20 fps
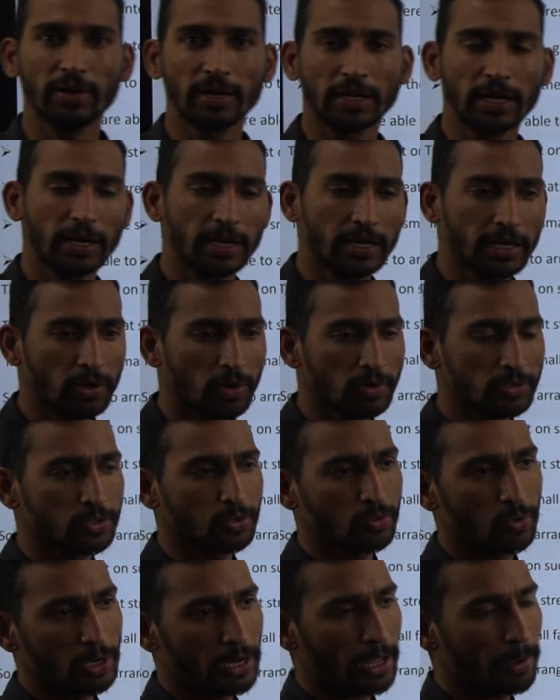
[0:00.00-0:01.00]
our country
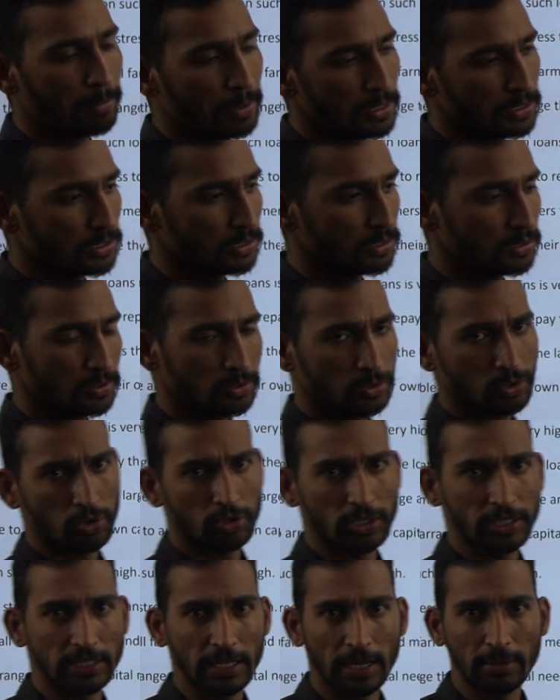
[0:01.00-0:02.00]
also what happens? So
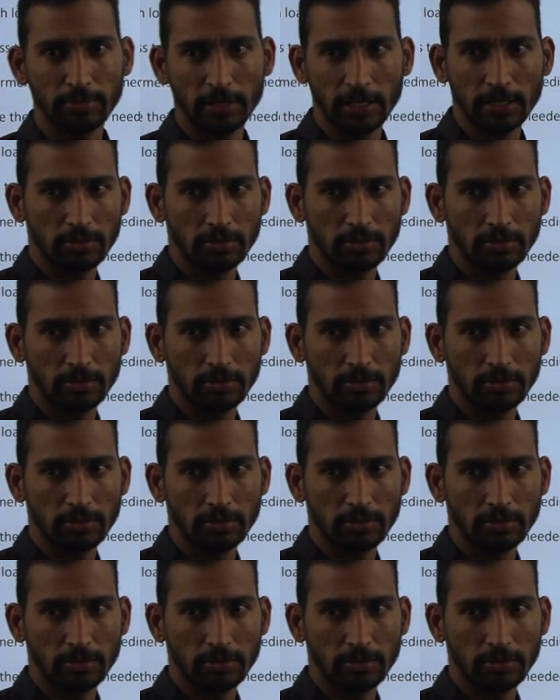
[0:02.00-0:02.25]
the same